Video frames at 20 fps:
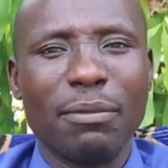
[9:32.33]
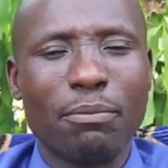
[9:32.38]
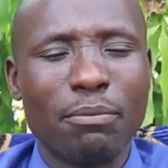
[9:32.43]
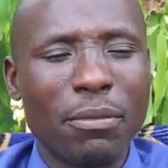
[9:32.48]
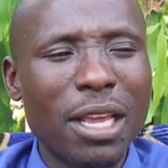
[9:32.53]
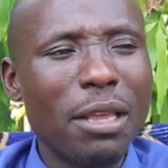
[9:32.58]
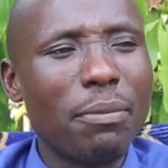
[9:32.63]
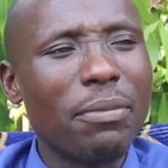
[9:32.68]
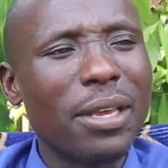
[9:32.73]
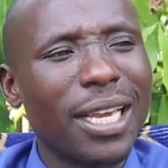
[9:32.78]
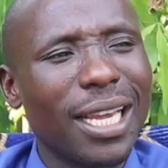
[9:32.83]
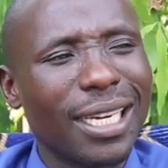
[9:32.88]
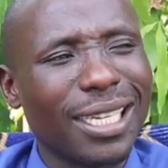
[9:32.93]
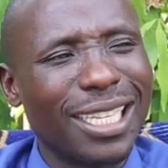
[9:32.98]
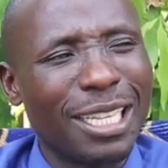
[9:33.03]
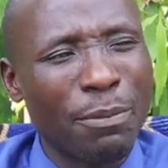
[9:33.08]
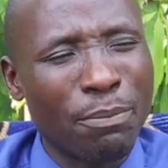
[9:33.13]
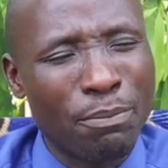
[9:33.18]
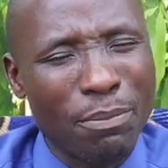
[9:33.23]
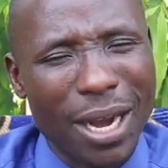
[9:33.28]
maybe
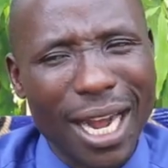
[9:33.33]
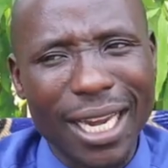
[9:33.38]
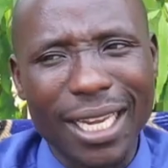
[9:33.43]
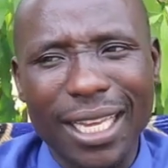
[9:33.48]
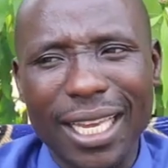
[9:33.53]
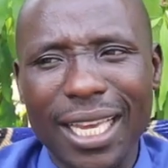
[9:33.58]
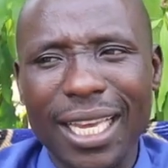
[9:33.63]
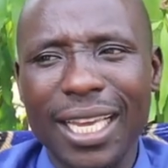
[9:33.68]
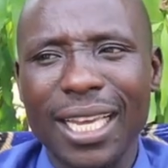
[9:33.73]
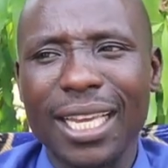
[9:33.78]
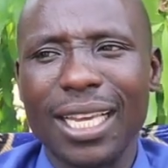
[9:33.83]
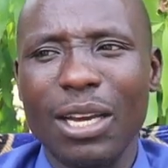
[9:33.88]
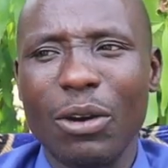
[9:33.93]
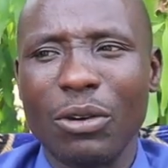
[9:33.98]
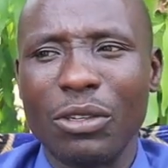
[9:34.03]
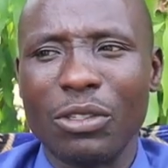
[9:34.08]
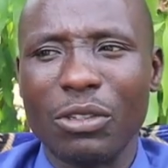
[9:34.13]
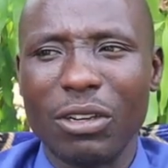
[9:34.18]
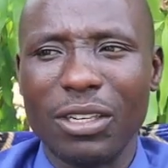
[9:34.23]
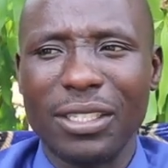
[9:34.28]
get the backing,
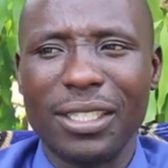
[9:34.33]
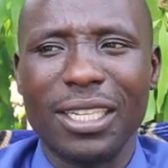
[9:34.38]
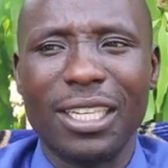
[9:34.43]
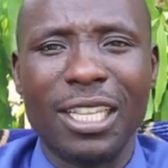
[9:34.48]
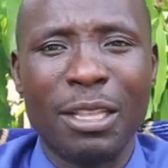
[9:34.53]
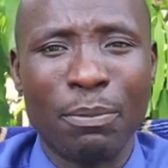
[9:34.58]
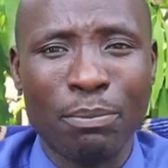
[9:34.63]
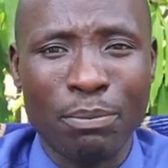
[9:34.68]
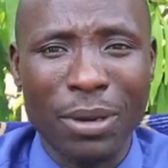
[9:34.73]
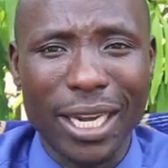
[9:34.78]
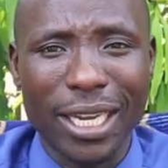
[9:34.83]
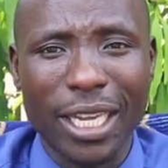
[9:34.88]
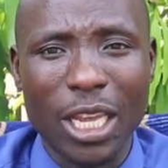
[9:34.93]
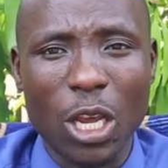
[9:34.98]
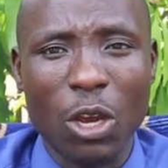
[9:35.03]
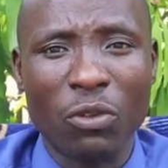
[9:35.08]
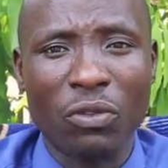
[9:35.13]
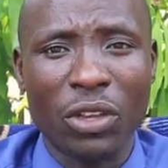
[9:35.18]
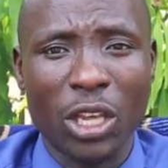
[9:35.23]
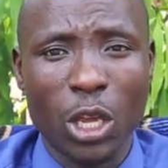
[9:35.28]
or solicit the backing of